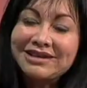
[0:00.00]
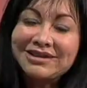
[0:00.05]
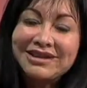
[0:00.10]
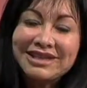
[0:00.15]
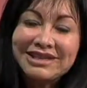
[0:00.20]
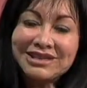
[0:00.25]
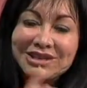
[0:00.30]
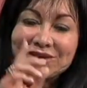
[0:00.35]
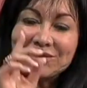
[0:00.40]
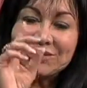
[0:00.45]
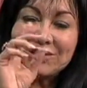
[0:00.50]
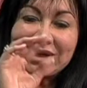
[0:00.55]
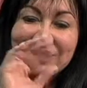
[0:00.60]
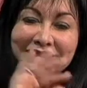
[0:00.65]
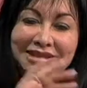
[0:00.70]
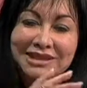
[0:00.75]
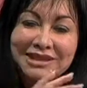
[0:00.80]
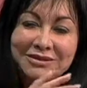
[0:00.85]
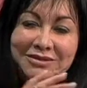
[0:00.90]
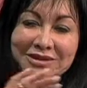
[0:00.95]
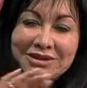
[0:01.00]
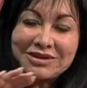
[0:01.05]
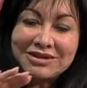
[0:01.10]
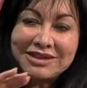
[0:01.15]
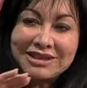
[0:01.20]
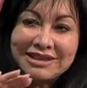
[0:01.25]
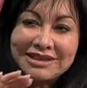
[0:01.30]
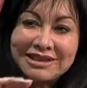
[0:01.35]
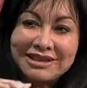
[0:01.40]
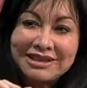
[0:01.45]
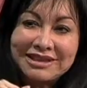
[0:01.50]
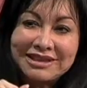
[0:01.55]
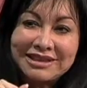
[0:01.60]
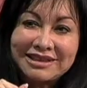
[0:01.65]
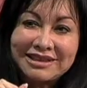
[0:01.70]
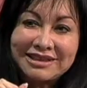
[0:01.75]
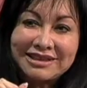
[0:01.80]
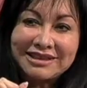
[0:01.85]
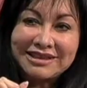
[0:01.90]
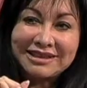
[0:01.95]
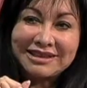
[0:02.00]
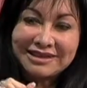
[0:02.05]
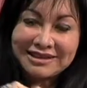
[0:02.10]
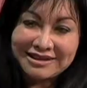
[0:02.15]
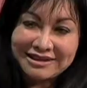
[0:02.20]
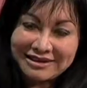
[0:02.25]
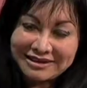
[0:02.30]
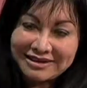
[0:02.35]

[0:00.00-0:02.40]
Now it has a cross in the middle, doesn't it? It does,